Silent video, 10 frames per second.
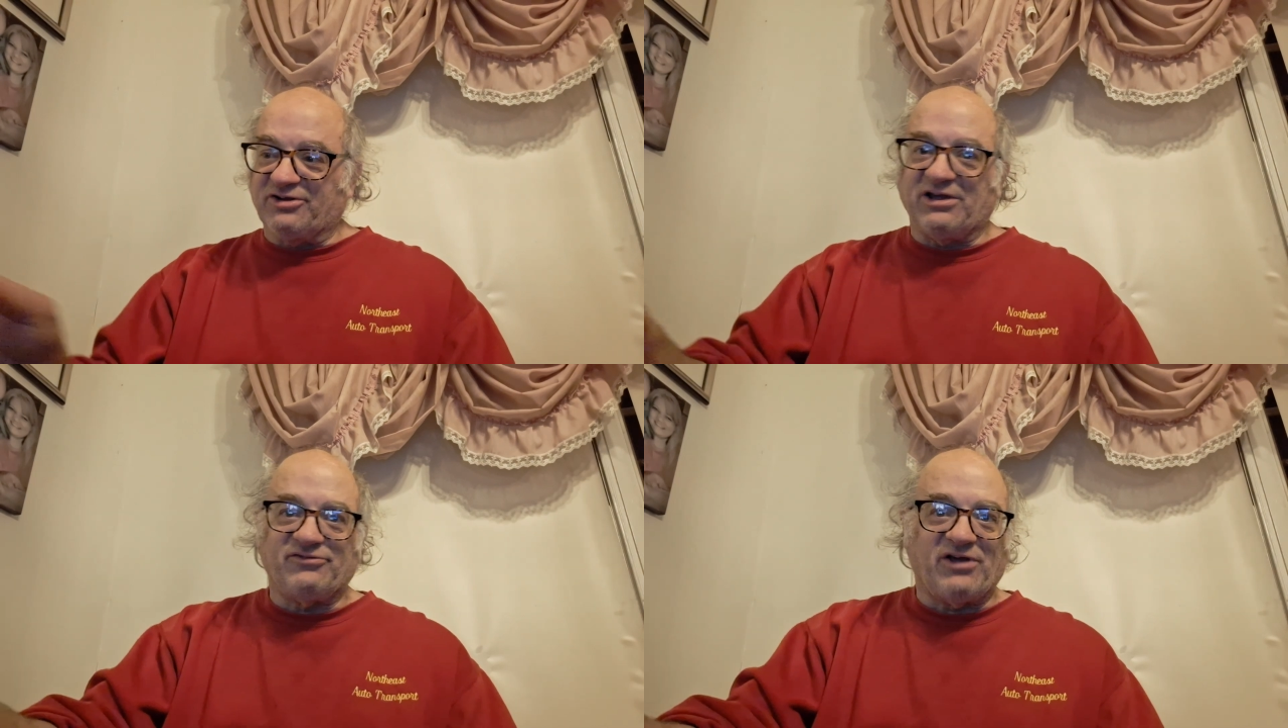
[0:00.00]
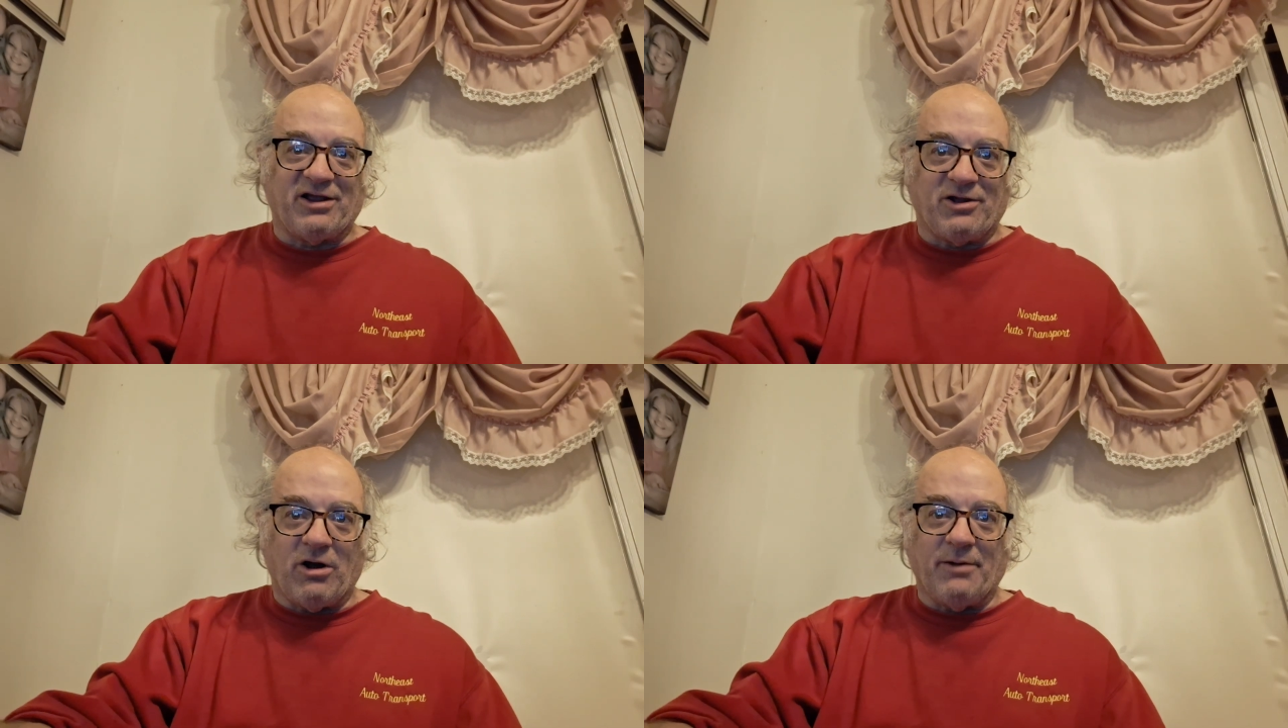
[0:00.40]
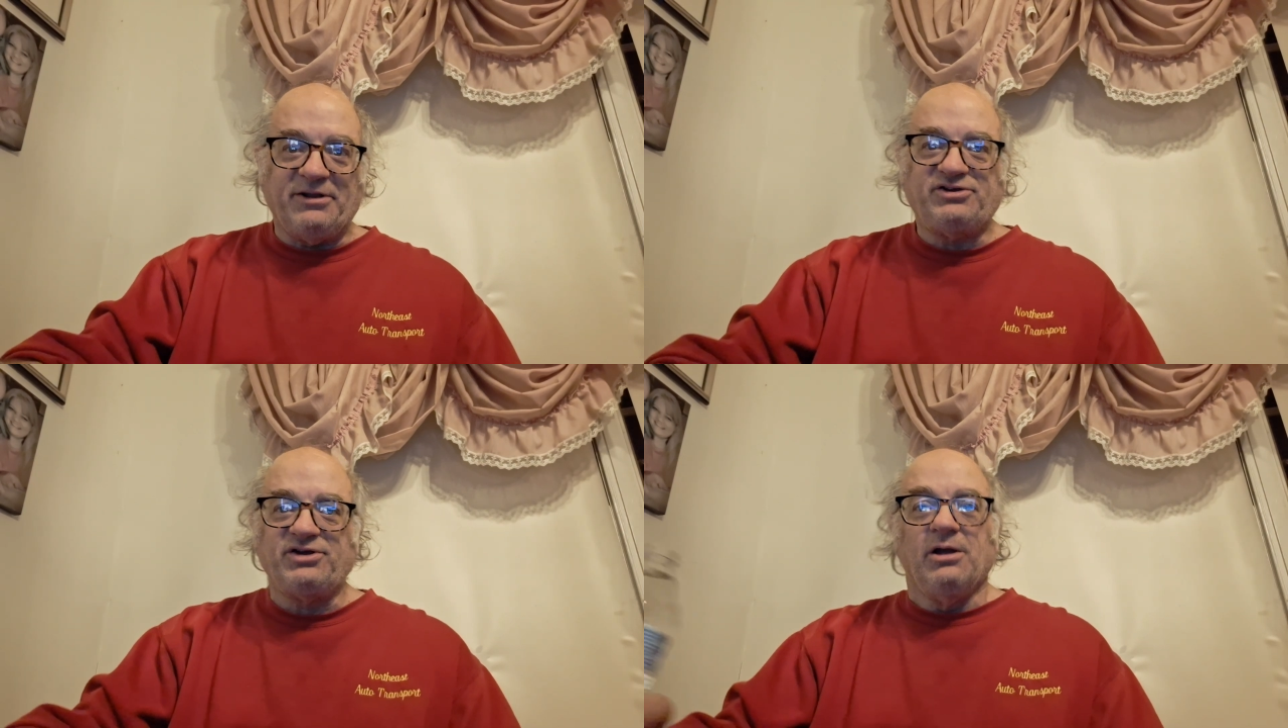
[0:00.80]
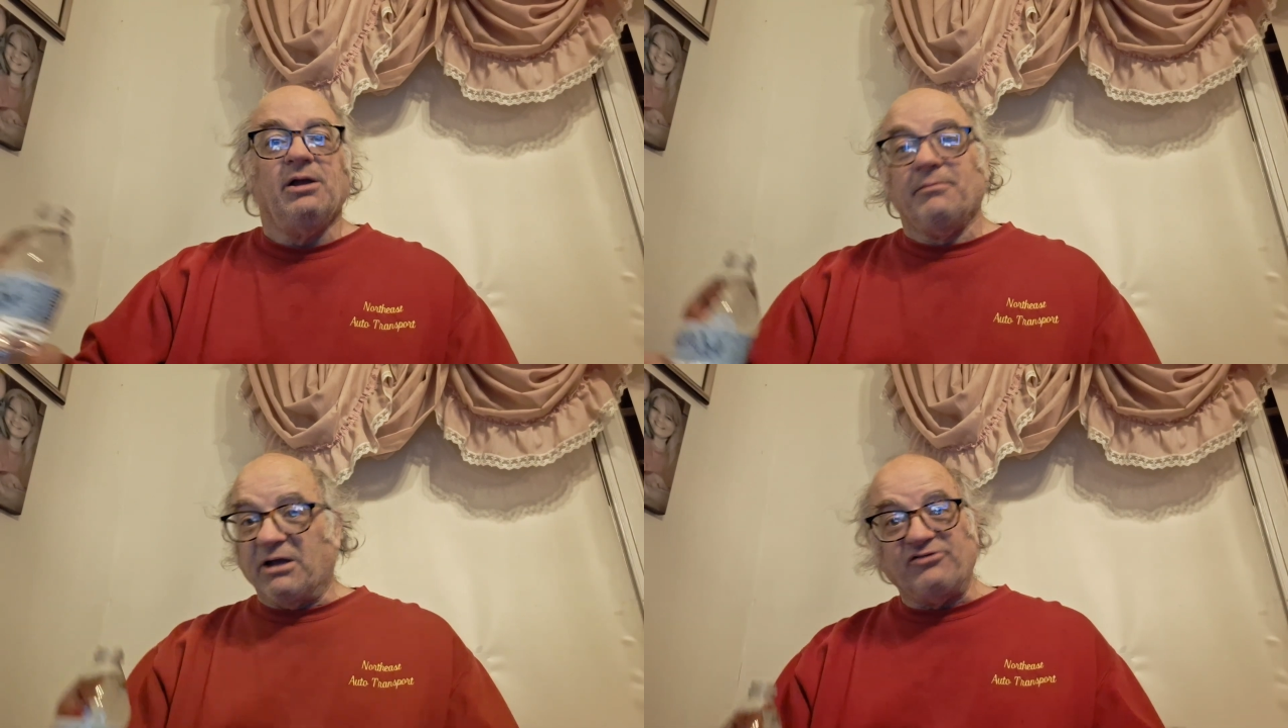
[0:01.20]
to taste like garbage
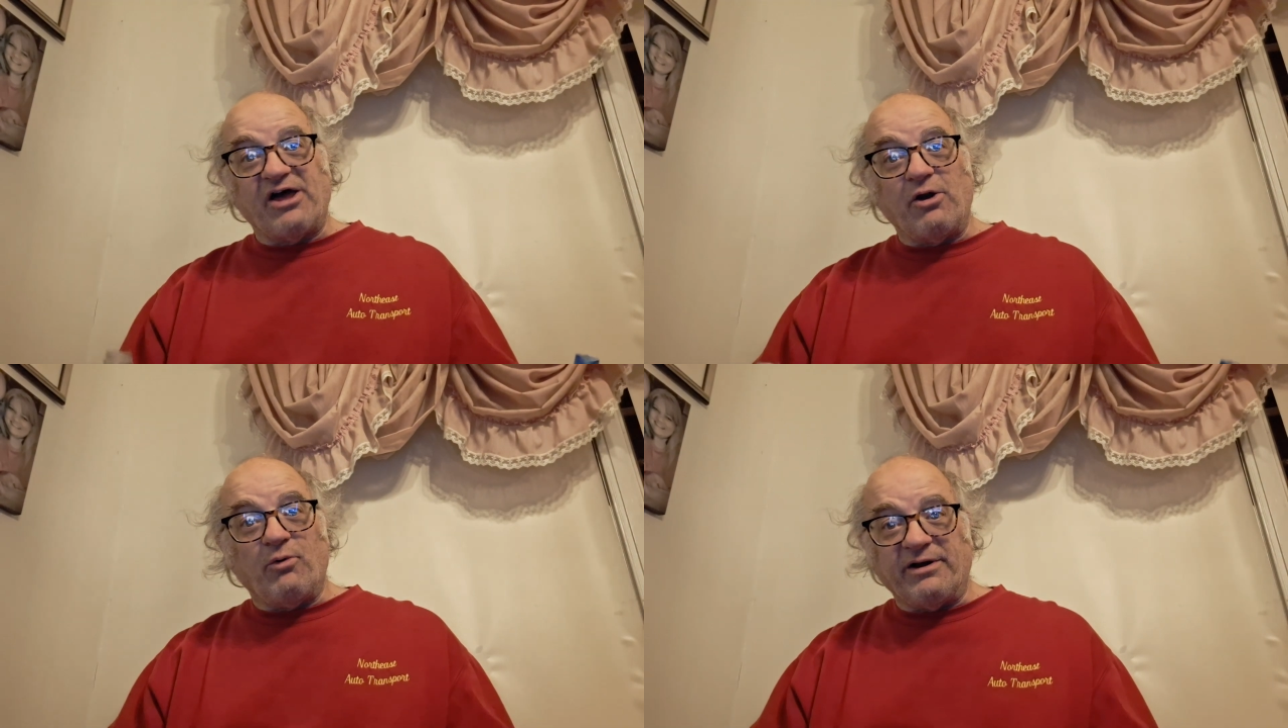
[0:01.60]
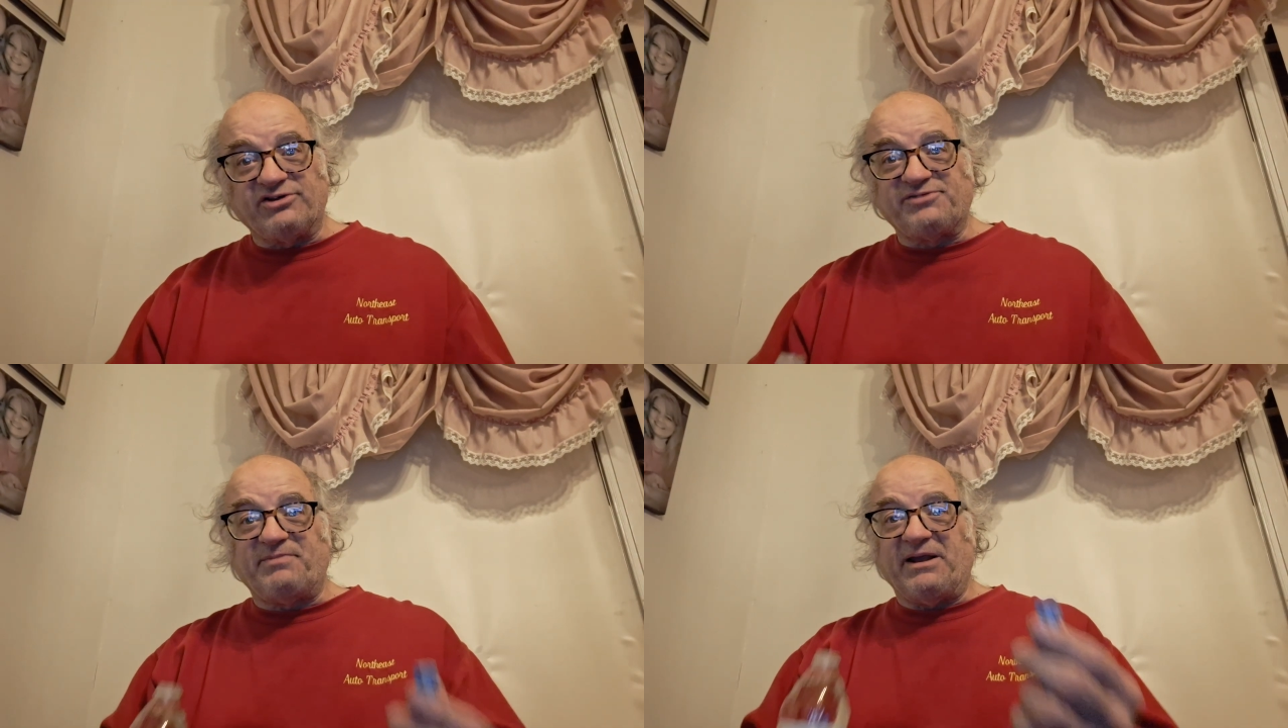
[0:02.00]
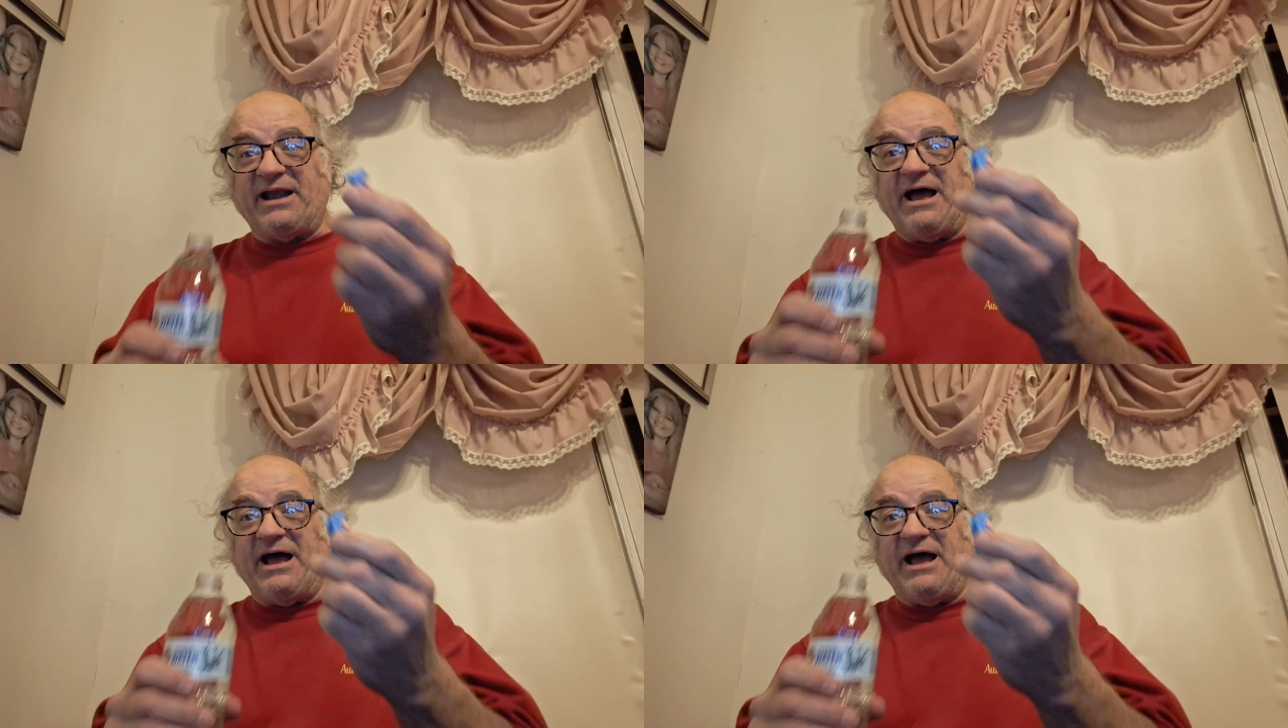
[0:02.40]
because I don't want to spit it